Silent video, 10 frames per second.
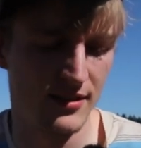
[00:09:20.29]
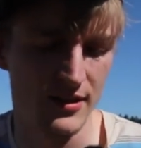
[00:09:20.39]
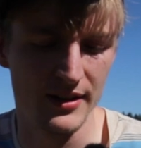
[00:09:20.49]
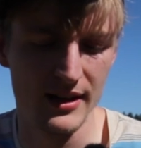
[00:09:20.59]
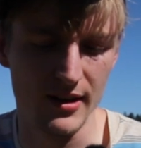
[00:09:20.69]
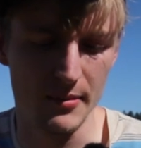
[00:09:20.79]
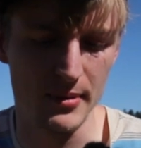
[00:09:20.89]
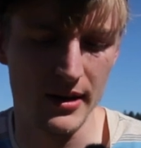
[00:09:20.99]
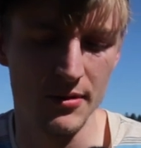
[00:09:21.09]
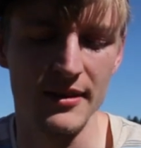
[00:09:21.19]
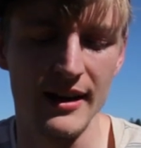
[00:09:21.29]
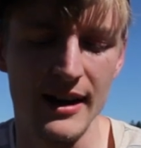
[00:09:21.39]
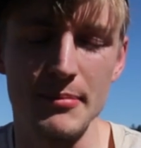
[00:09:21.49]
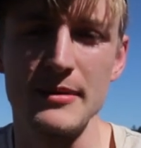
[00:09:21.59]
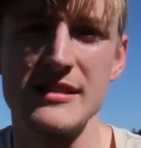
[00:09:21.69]
So in Harry Potter when that
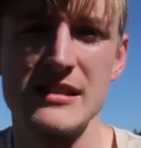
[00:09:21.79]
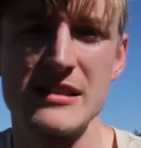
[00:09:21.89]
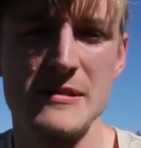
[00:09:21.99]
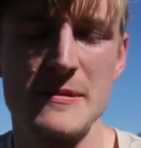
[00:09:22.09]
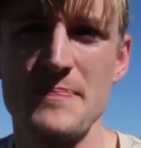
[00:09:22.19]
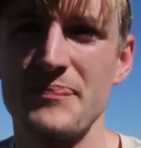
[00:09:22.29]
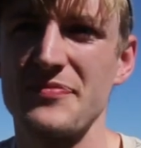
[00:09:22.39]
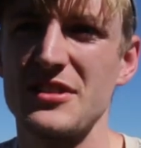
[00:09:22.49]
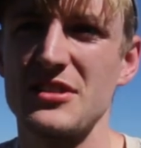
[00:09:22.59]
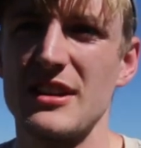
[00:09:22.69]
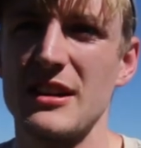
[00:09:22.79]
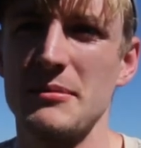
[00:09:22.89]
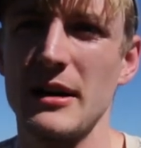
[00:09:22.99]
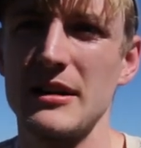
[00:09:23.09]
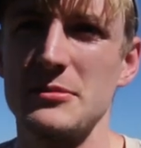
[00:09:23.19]
happens, kind
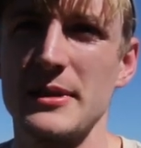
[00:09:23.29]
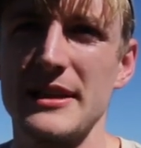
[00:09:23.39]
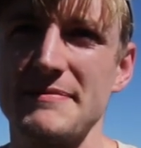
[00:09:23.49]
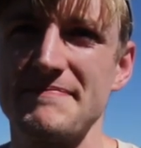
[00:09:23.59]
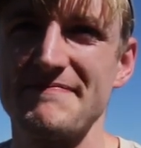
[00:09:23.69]
of bugs me.